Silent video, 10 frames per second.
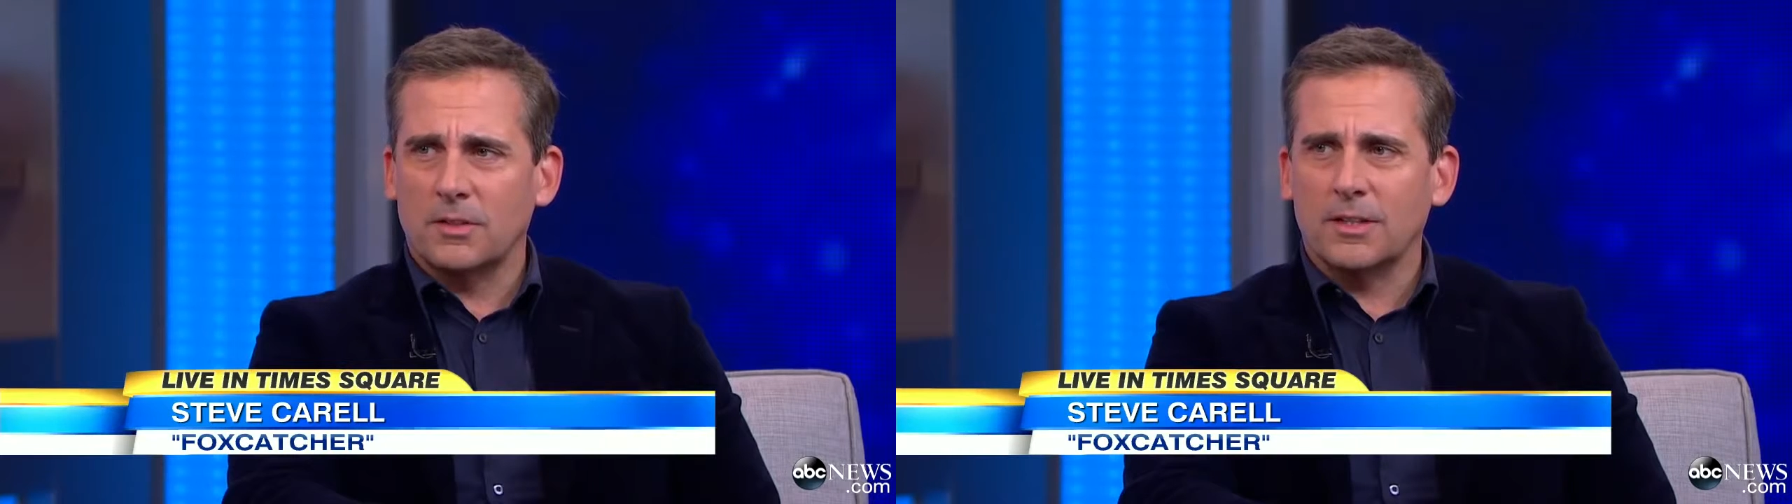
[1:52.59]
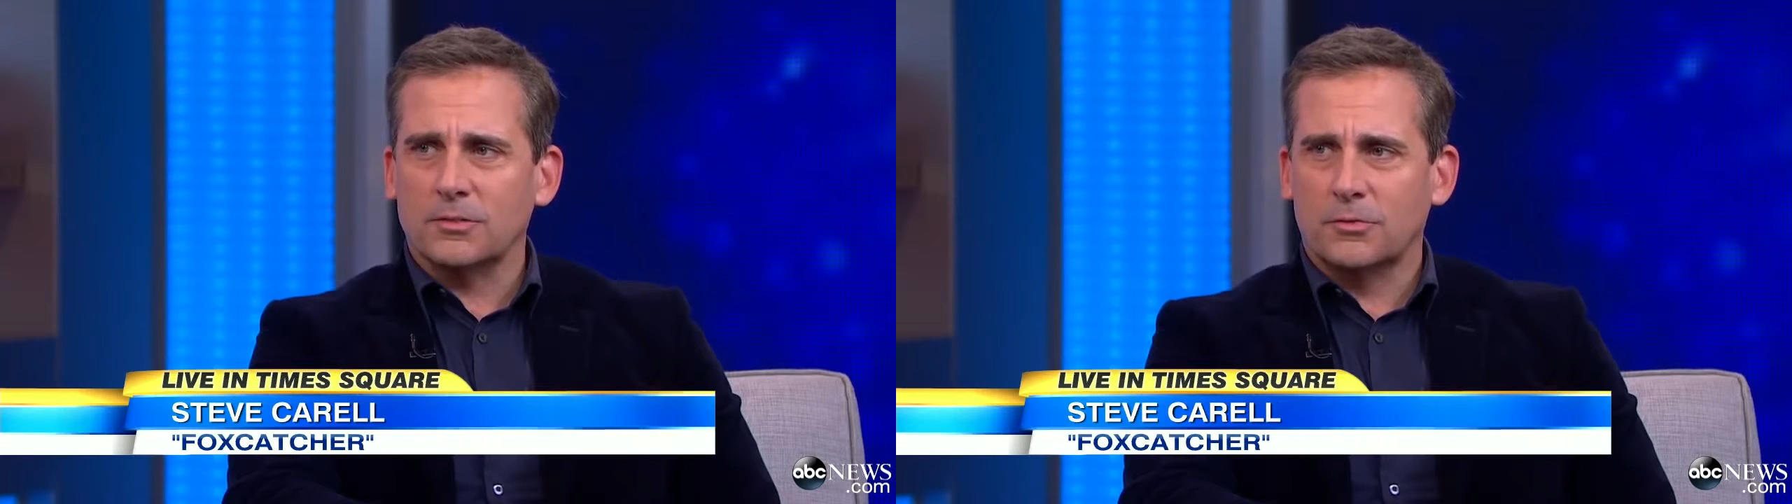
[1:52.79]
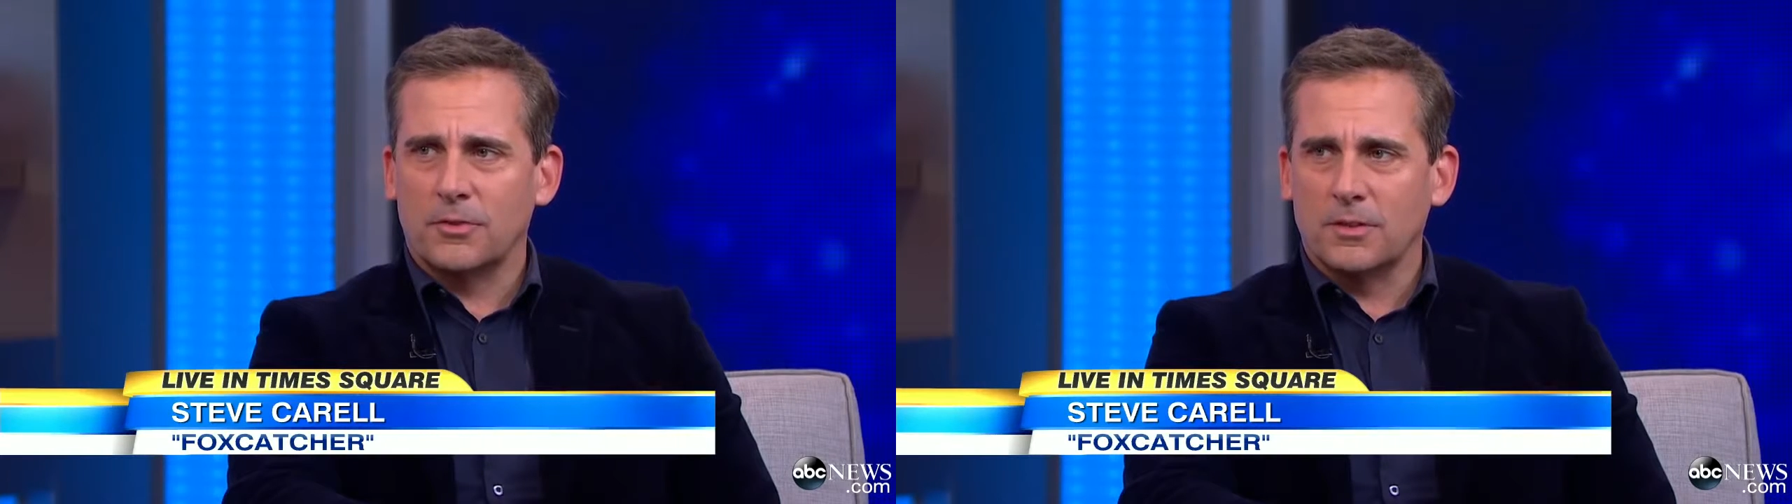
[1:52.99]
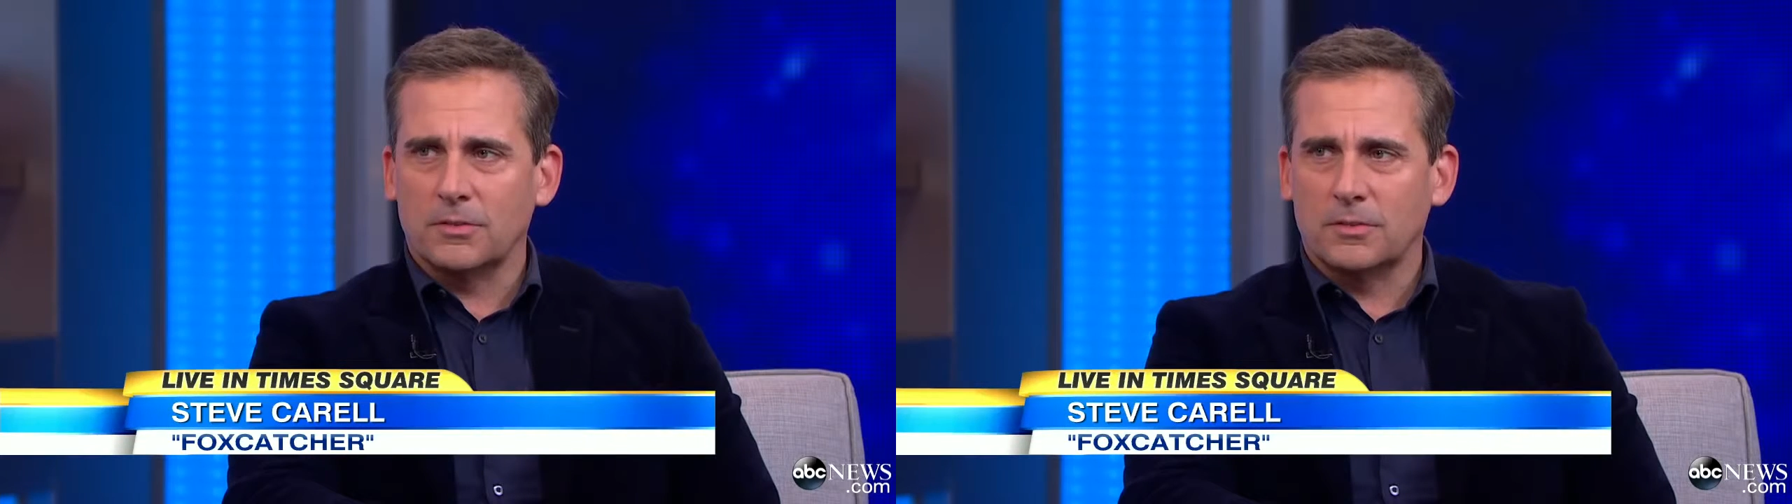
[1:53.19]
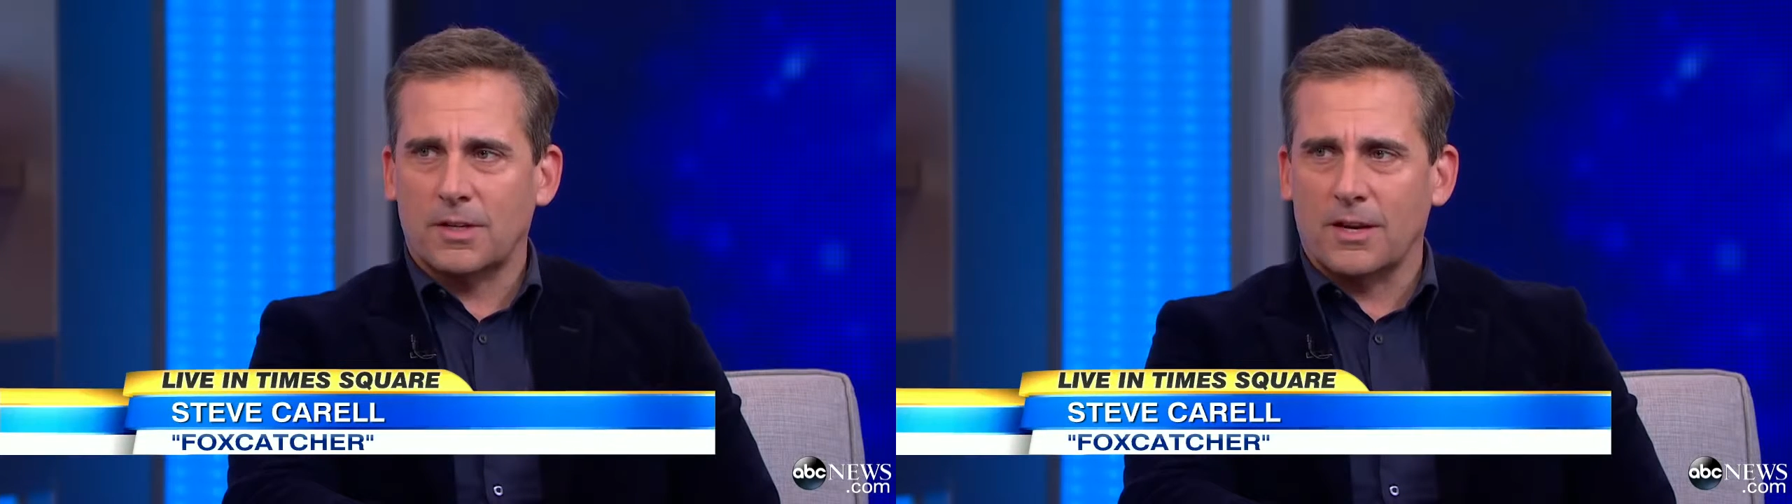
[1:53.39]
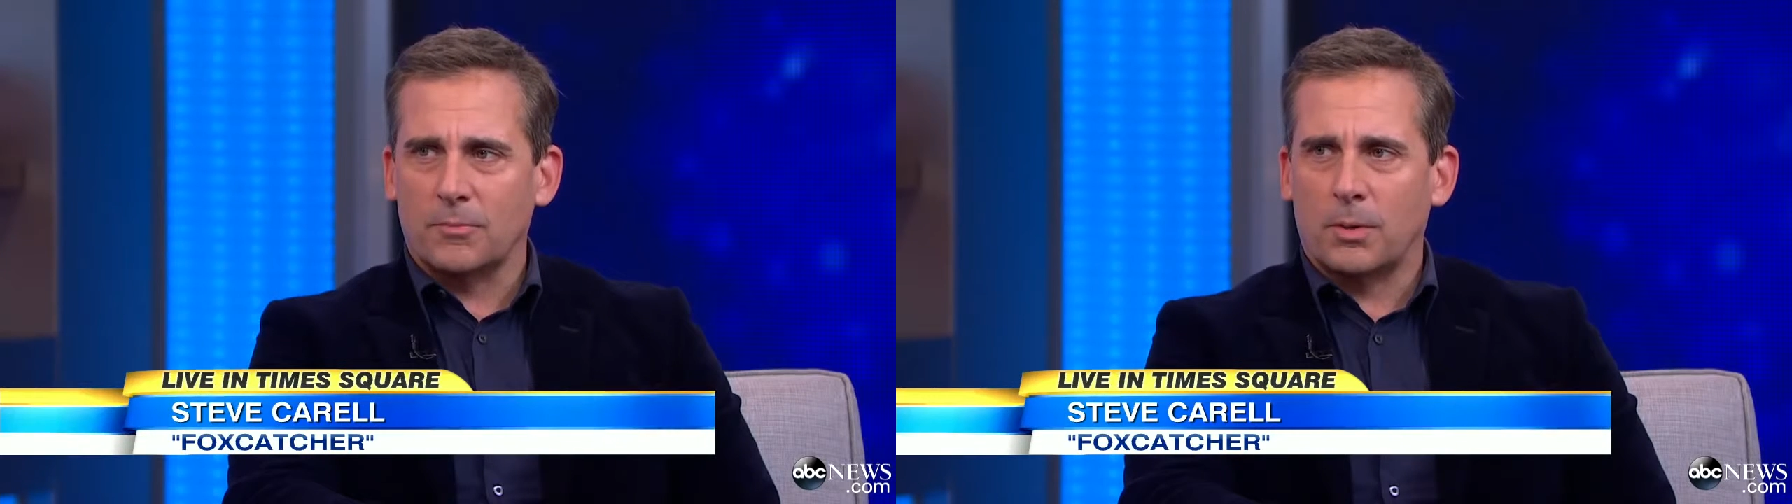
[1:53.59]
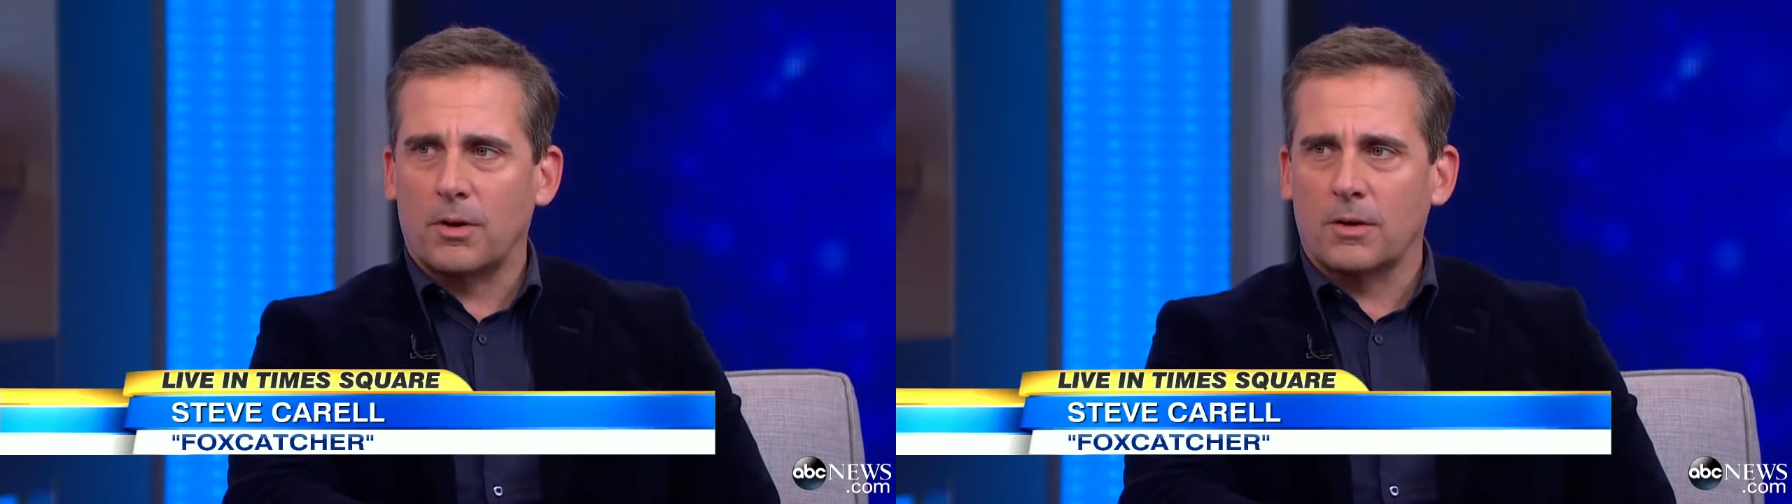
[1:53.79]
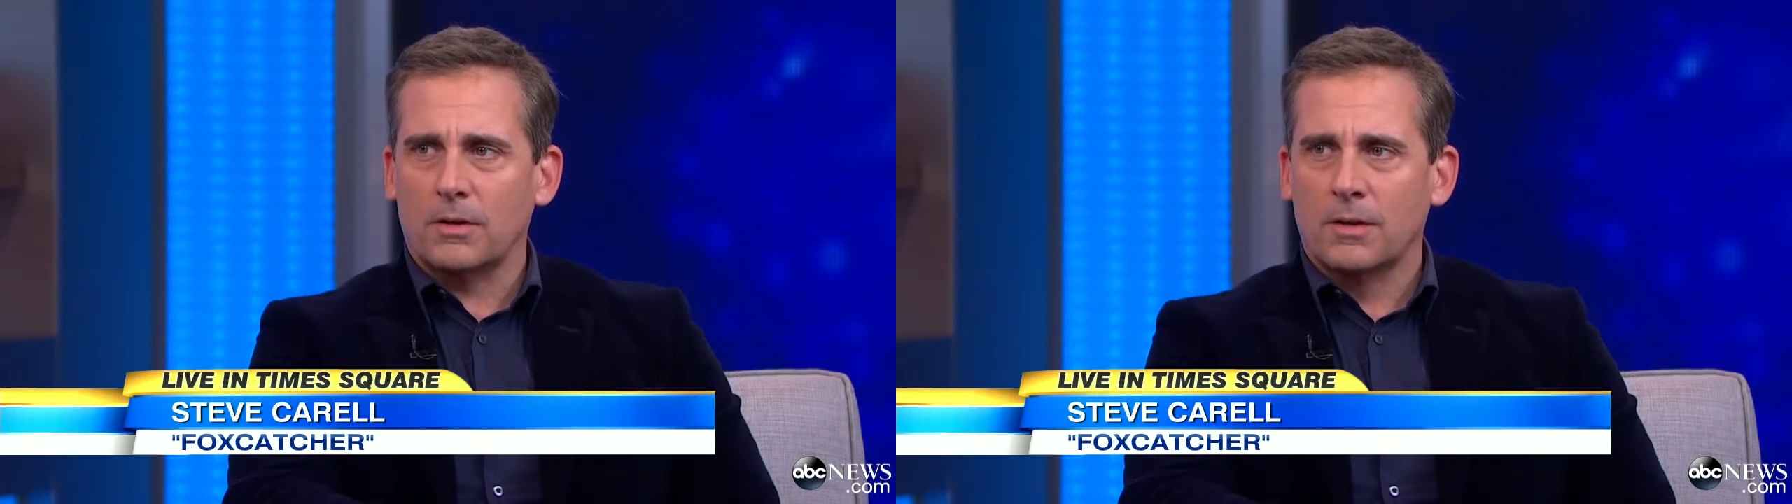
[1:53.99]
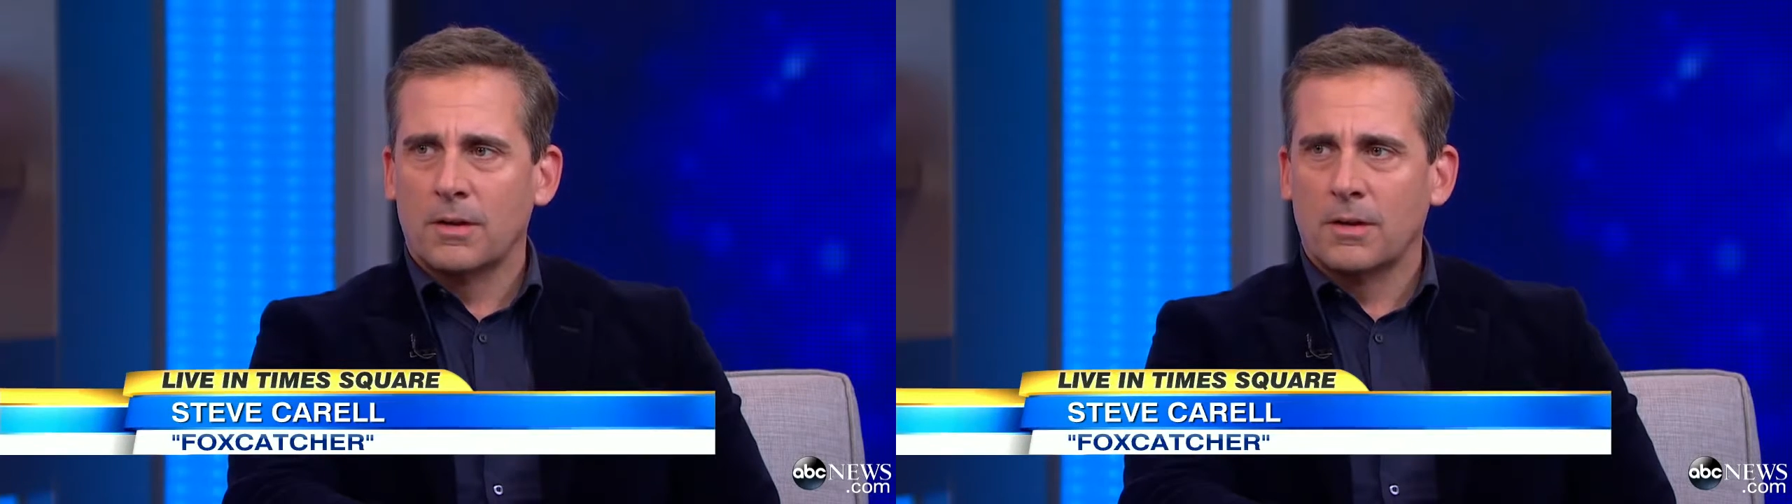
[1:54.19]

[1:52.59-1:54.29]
list for this kind of part.